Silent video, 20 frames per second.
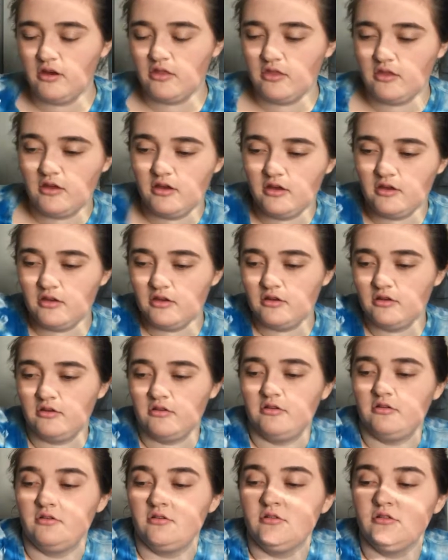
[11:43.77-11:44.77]
And then,
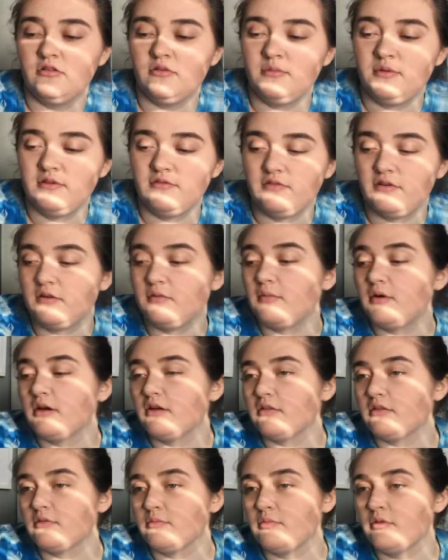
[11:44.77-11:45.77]
let me find
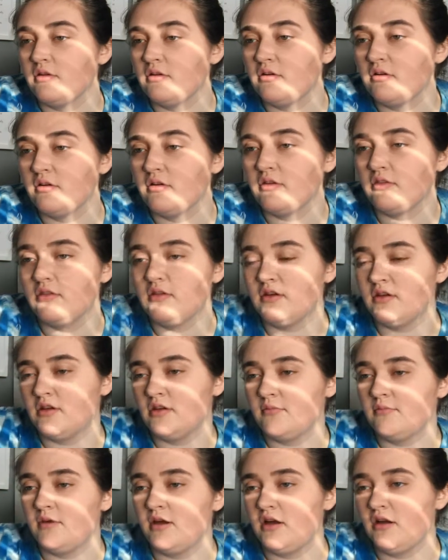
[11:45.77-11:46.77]
my other blog. And
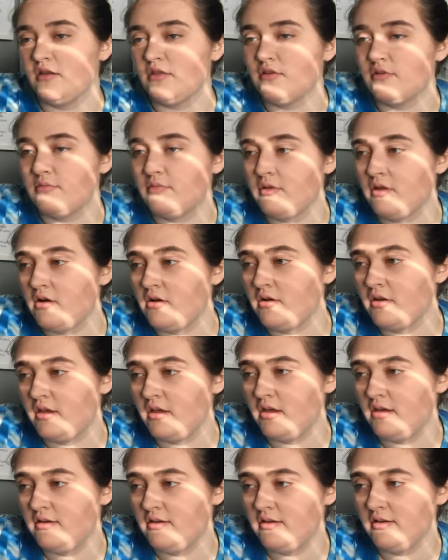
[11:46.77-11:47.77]
then my other
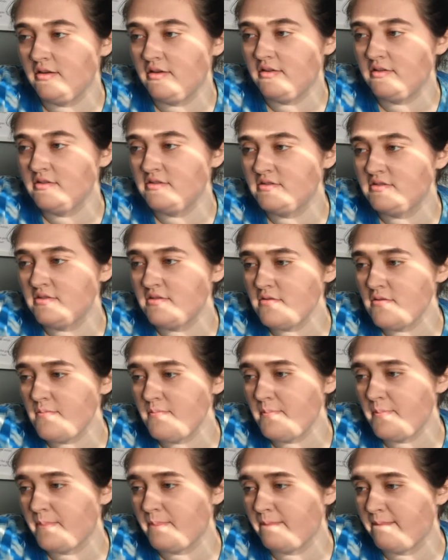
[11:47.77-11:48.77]
blog is
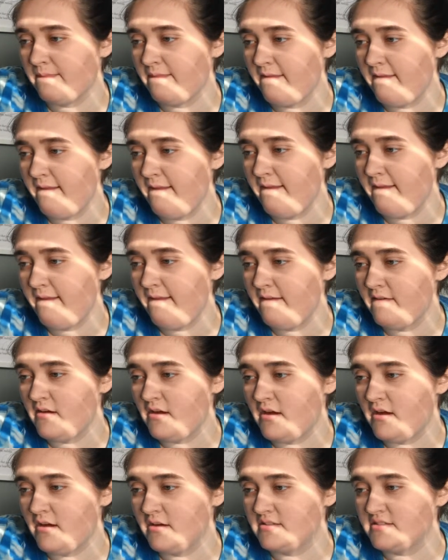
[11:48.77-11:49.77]

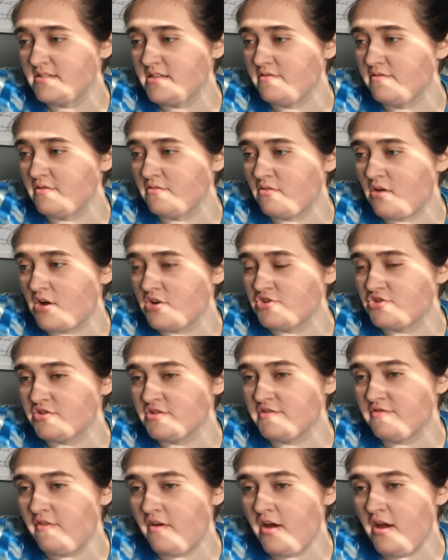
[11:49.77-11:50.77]
Stephen
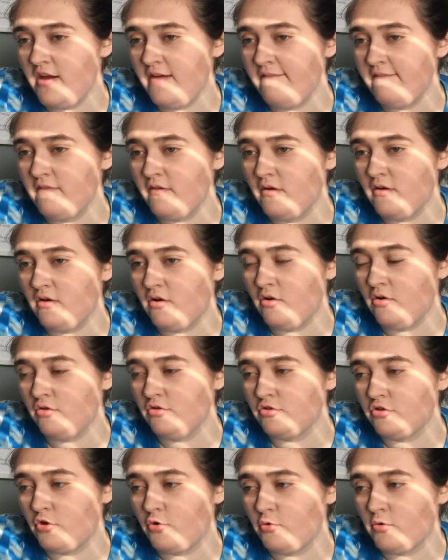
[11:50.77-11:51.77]
Rogers 5,
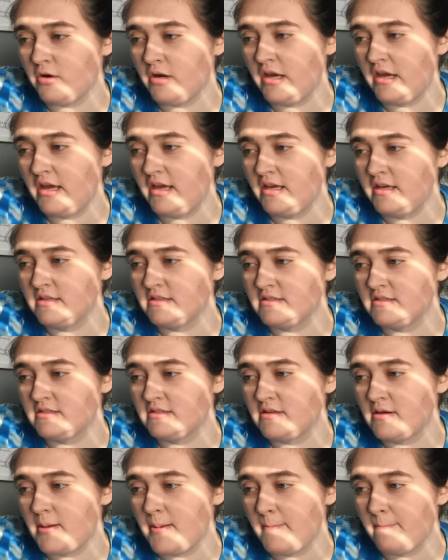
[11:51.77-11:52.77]
all
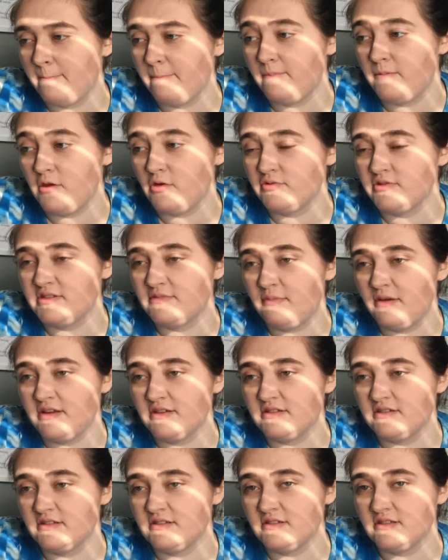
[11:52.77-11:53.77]
lowercase, no
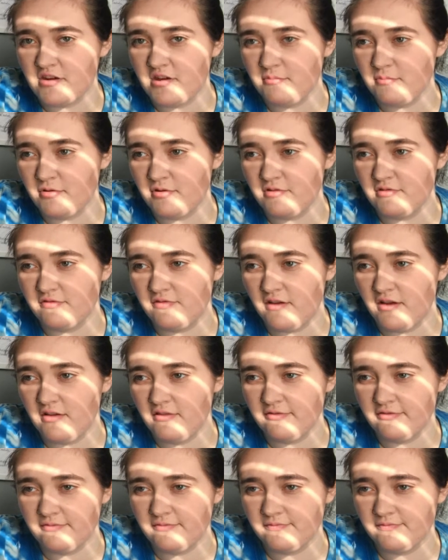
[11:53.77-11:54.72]
space, the number 5.